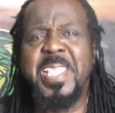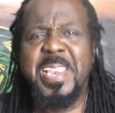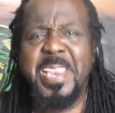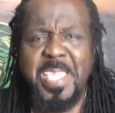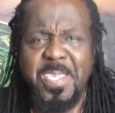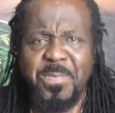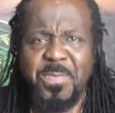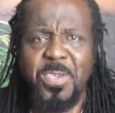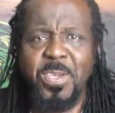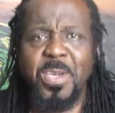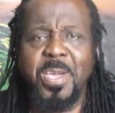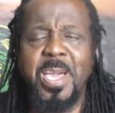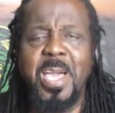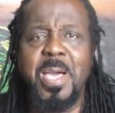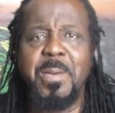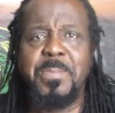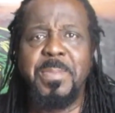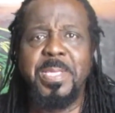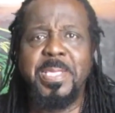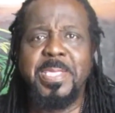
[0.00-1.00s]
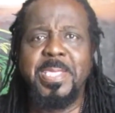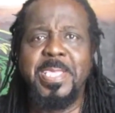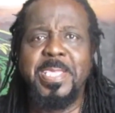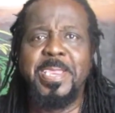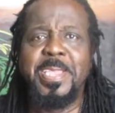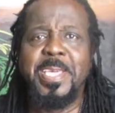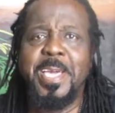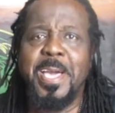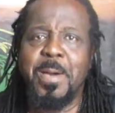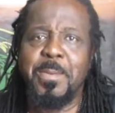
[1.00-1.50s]
Leave your comment in
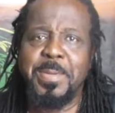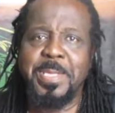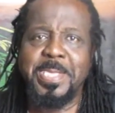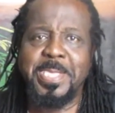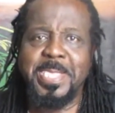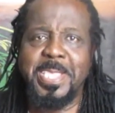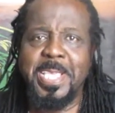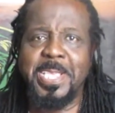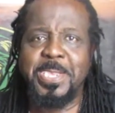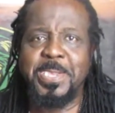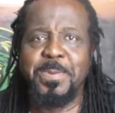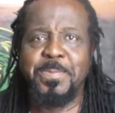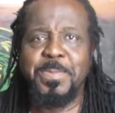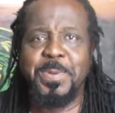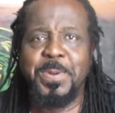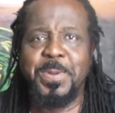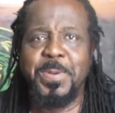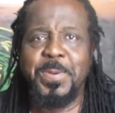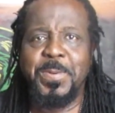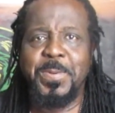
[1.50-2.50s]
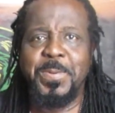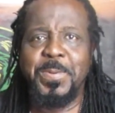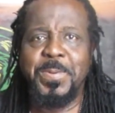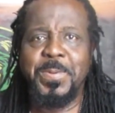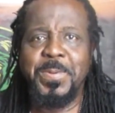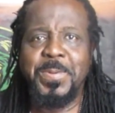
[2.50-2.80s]
the comment section below.